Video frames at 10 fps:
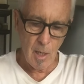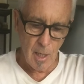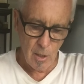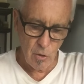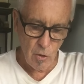
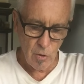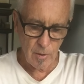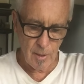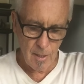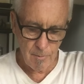and
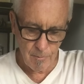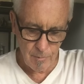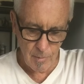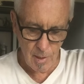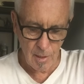usually
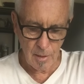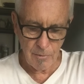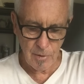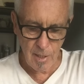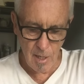it
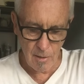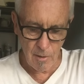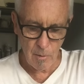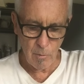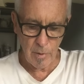lifts out
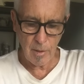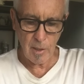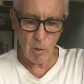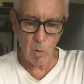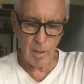really
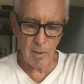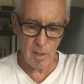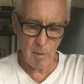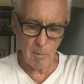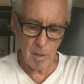
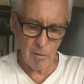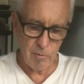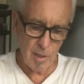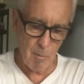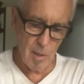quickly, but I've
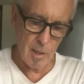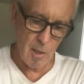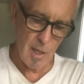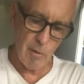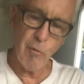let my
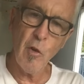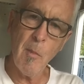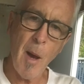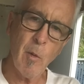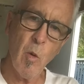clay
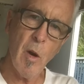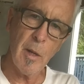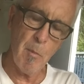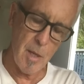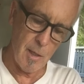firm up quite a
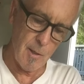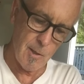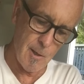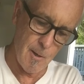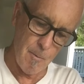bit.
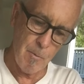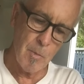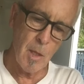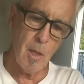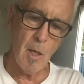So,
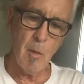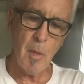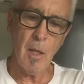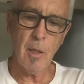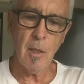
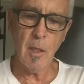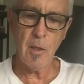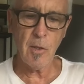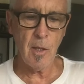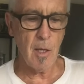but you can
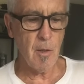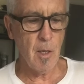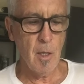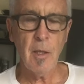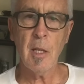see
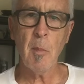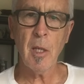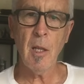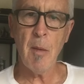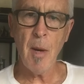there's my
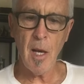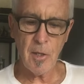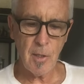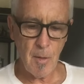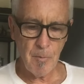clay
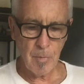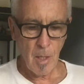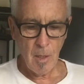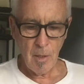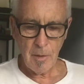master,
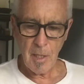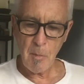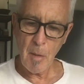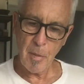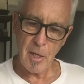there's
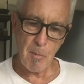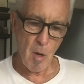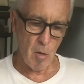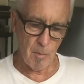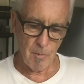my press
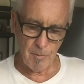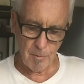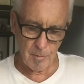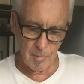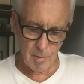mold.
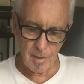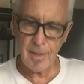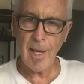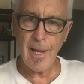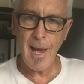
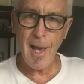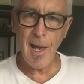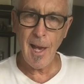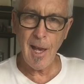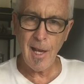
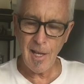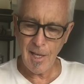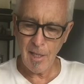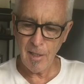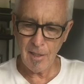
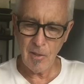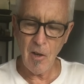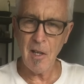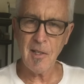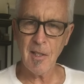Ta-da!
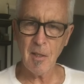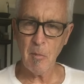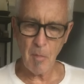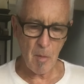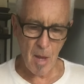Nice.
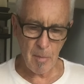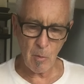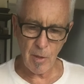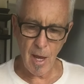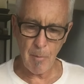I'm happy
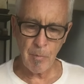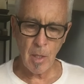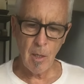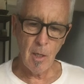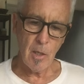with that.
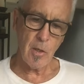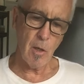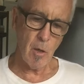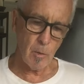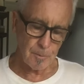
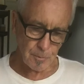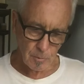So